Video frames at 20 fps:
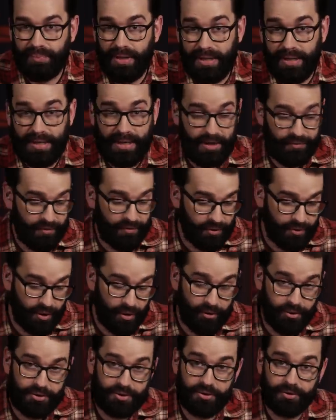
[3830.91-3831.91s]
Being an NFL
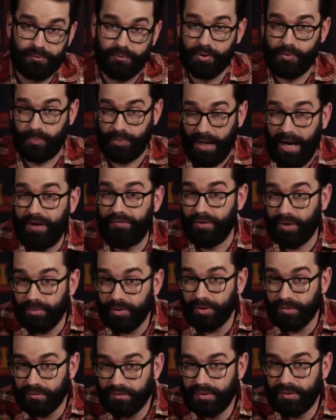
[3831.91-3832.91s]
coach was
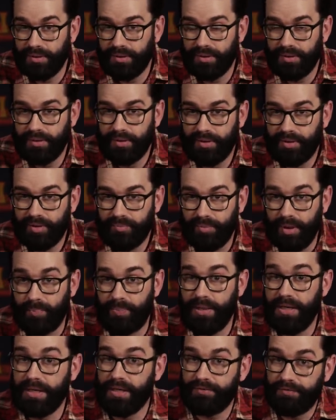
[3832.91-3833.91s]
profitable,
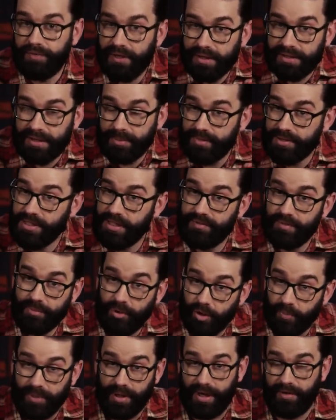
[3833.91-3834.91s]
but being a victim is even
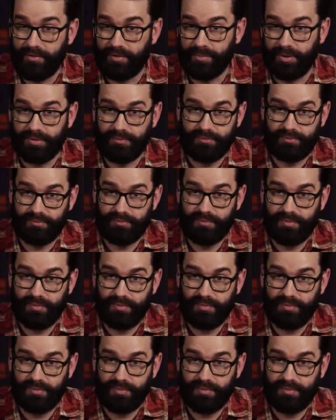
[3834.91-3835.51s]
more profitable.